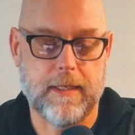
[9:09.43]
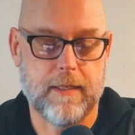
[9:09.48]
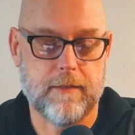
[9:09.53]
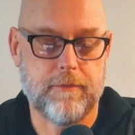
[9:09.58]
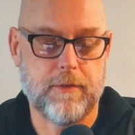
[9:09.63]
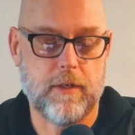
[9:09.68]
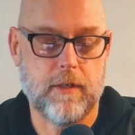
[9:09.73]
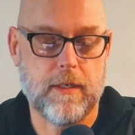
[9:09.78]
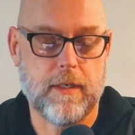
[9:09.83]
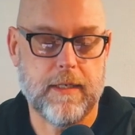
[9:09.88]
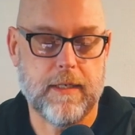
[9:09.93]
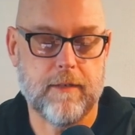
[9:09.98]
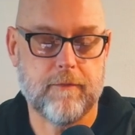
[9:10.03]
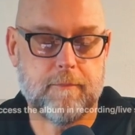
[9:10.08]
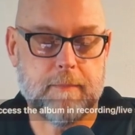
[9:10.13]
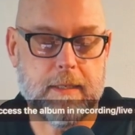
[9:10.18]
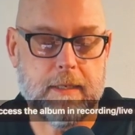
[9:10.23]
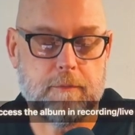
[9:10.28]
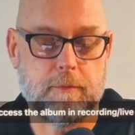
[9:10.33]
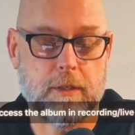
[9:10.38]
here, I have
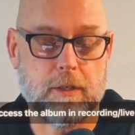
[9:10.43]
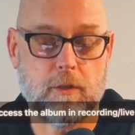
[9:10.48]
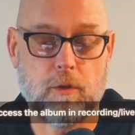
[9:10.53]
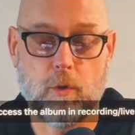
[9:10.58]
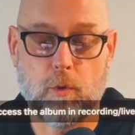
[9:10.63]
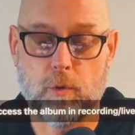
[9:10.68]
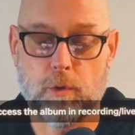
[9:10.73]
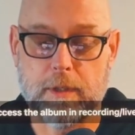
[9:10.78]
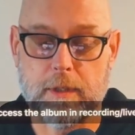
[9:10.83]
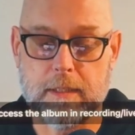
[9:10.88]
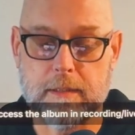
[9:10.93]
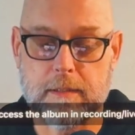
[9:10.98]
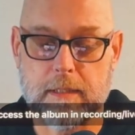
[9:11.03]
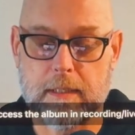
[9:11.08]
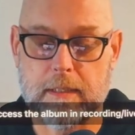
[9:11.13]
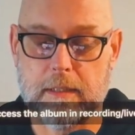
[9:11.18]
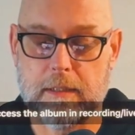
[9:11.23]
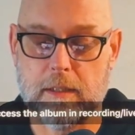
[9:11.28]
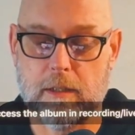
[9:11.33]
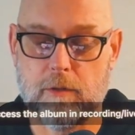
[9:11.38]
my recordings. I
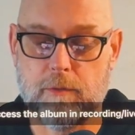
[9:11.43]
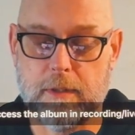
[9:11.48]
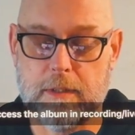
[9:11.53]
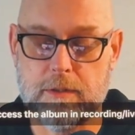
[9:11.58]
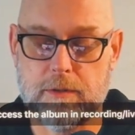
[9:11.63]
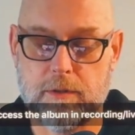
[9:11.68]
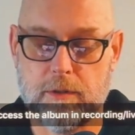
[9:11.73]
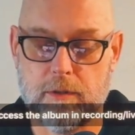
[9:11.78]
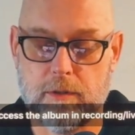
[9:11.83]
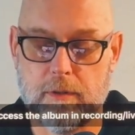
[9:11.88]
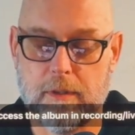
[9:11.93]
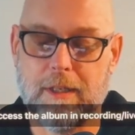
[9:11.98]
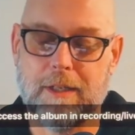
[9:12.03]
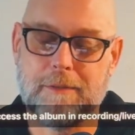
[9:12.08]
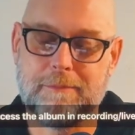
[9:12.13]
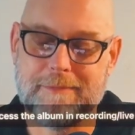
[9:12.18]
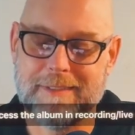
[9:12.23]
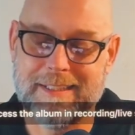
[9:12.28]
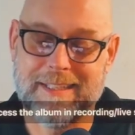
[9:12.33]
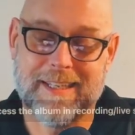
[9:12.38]
can go into, oh,
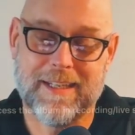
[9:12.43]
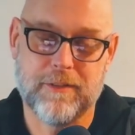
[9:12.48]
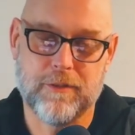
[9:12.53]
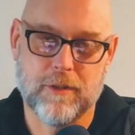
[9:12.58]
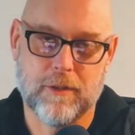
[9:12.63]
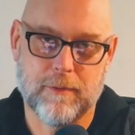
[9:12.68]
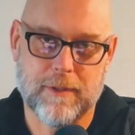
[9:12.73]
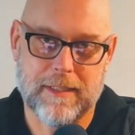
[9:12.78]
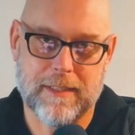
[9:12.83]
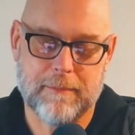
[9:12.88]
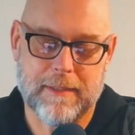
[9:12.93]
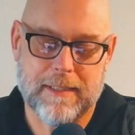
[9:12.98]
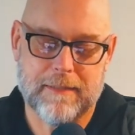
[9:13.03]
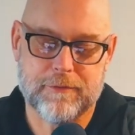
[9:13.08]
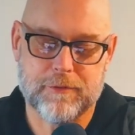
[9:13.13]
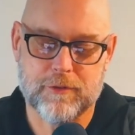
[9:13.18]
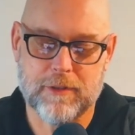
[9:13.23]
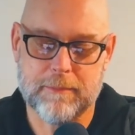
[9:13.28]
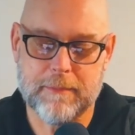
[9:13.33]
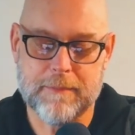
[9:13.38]
I can't do it while I'm live
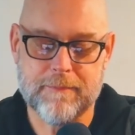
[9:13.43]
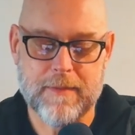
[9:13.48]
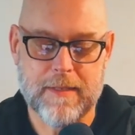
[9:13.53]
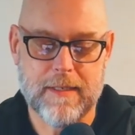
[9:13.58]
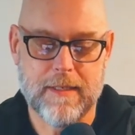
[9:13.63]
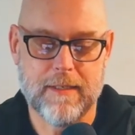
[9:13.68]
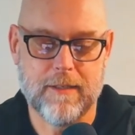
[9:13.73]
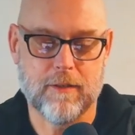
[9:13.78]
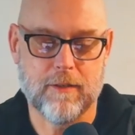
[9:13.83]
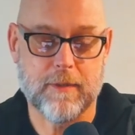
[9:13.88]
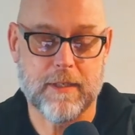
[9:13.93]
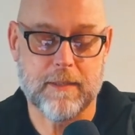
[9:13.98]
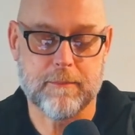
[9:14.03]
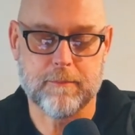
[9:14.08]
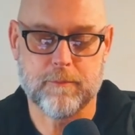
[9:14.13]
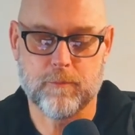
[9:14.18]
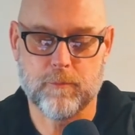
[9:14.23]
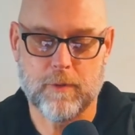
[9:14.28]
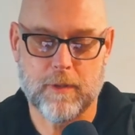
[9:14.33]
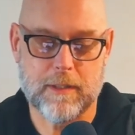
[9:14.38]
streaming or while
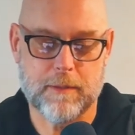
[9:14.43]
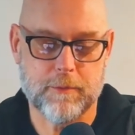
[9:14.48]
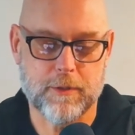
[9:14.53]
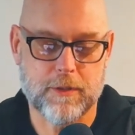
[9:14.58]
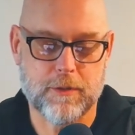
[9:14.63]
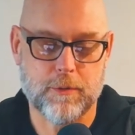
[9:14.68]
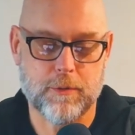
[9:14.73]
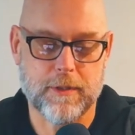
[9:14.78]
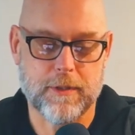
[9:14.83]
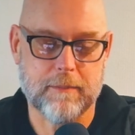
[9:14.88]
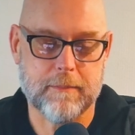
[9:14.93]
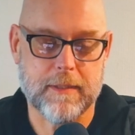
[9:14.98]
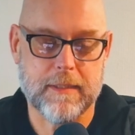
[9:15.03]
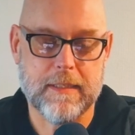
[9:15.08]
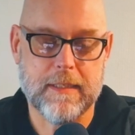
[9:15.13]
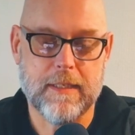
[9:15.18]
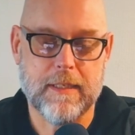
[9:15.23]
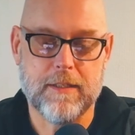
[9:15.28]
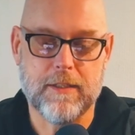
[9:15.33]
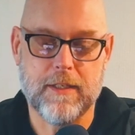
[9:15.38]
I'm, while I'm recording, but
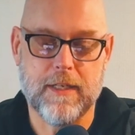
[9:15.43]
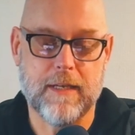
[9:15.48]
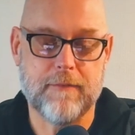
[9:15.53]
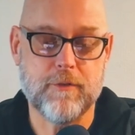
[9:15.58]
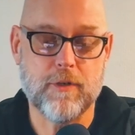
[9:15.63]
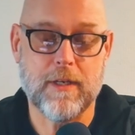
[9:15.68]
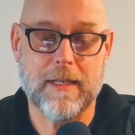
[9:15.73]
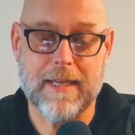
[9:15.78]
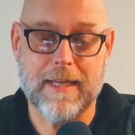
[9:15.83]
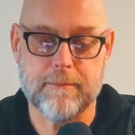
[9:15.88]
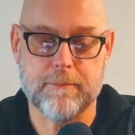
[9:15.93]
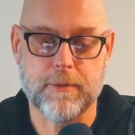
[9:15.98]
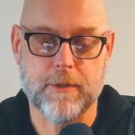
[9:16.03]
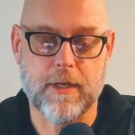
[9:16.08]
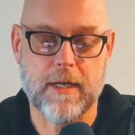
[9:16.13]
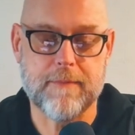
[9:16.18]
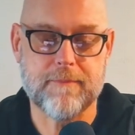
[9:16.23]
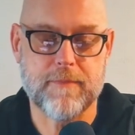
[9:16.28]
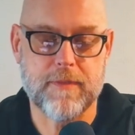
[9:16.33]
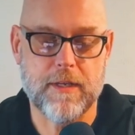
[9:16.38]
you have your
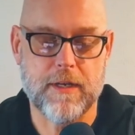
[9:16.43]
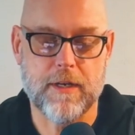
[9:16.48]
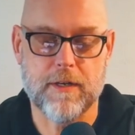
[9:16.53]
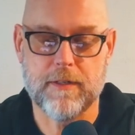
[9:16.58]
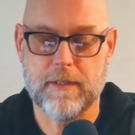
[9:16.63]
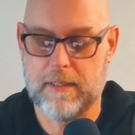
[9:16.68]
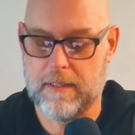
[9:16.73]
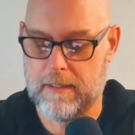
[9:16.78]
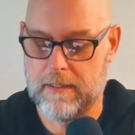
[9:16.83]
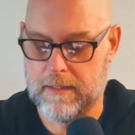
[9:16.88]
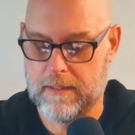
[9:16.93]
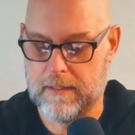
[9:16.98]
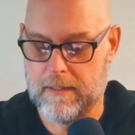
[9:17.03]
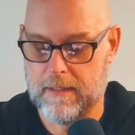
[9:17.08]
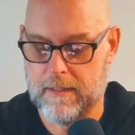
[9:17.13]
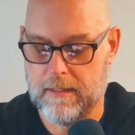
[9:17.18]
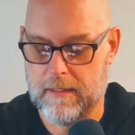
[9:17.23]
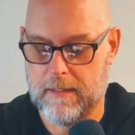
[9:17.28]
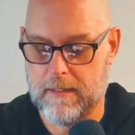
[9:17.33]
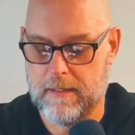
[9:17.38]
library there uh,
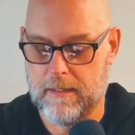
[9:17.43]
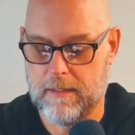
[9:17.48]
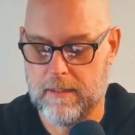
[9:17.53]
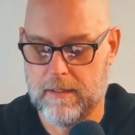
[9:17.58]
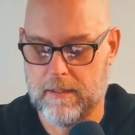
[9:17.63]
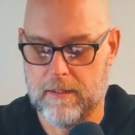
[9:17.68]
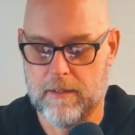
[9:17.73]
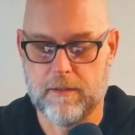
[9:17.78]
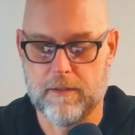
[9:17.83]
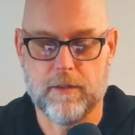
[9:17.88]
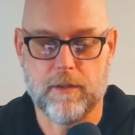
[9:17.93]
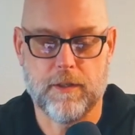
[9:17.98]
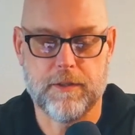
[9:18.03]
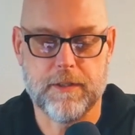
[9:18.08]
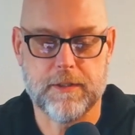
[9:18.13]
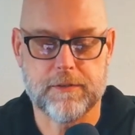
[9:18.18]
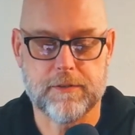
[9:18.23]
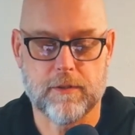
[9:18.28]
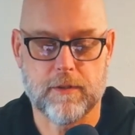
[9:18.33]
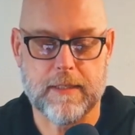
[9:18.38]
uh, on, on
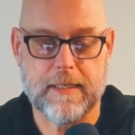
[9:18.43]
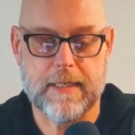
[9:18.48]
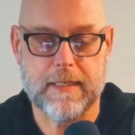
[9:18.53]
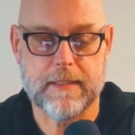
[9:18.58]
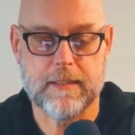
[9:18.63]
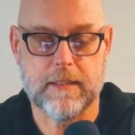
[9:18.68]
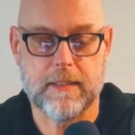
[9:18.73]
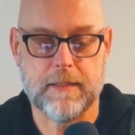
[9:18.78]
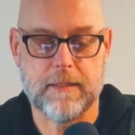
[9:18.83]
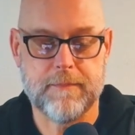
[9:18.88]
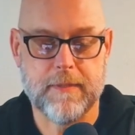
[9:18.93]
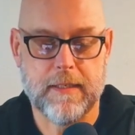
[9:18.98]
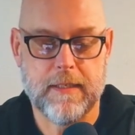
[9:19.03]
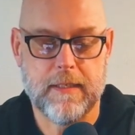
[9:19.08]
this little icon.